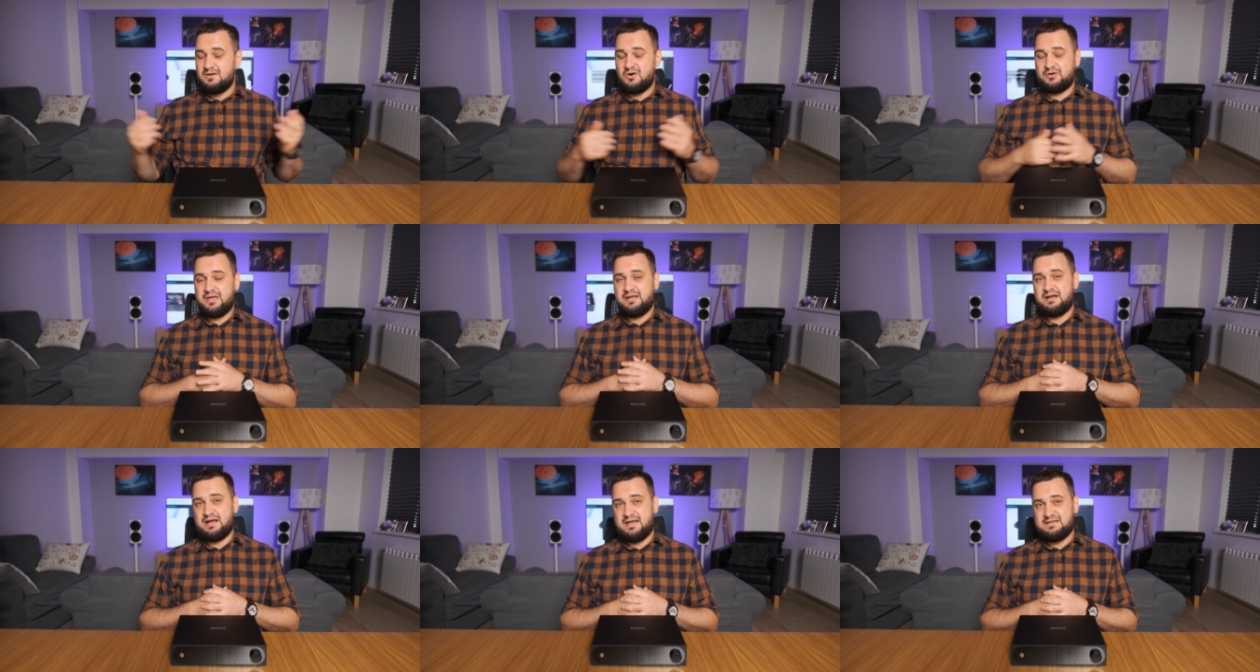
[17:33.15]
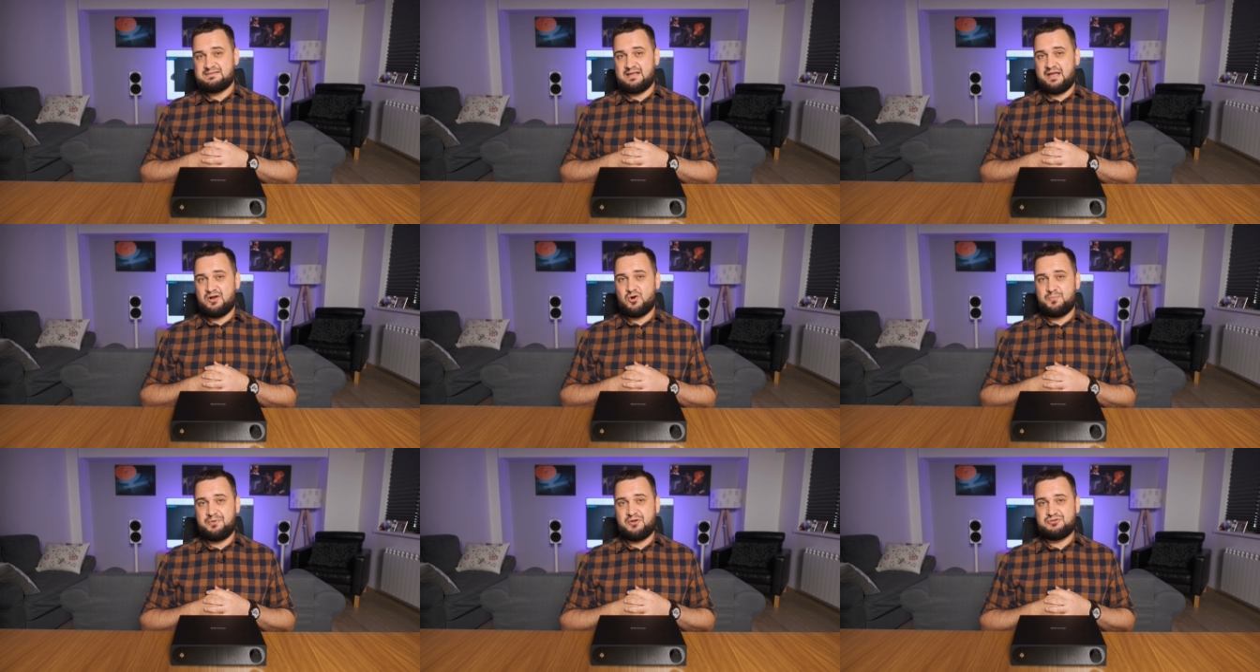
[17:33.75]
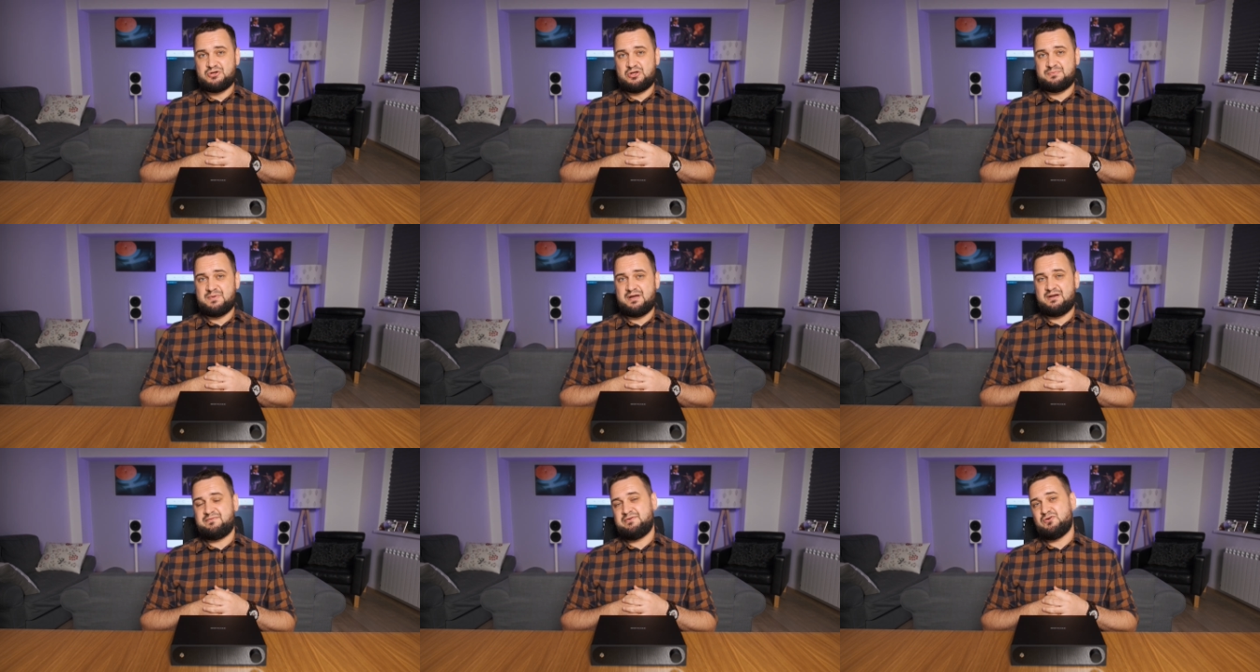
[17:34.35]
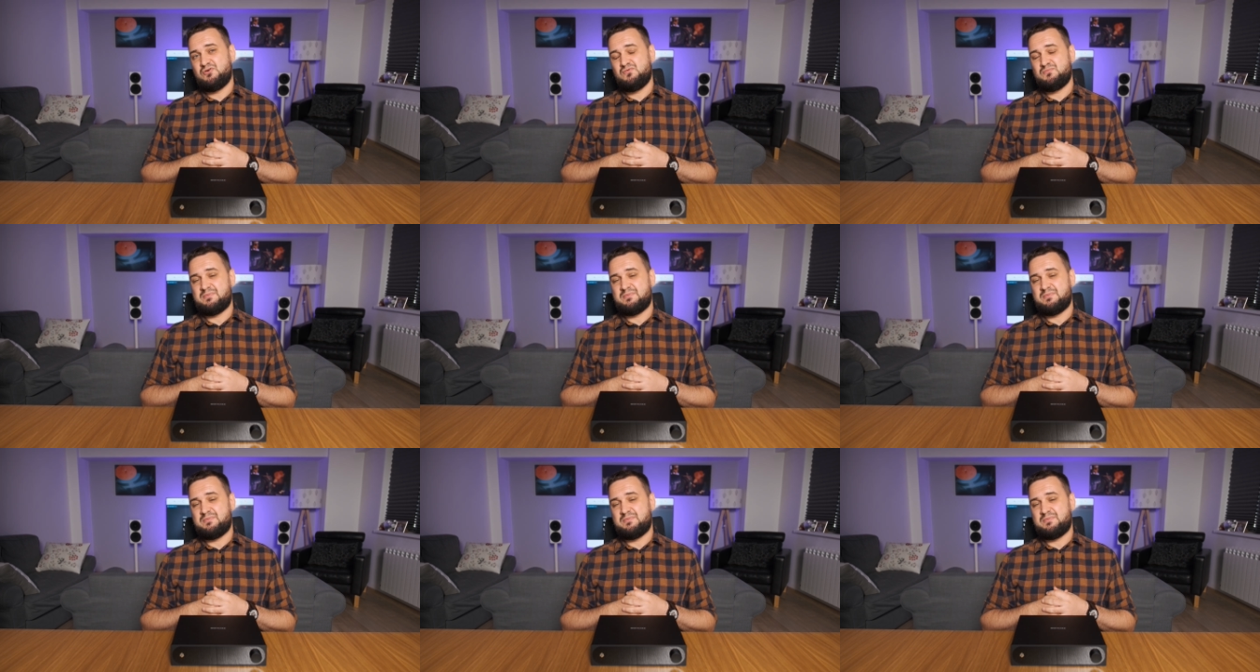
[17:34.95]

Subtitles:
Okay guys, I hope you enjoyed my review.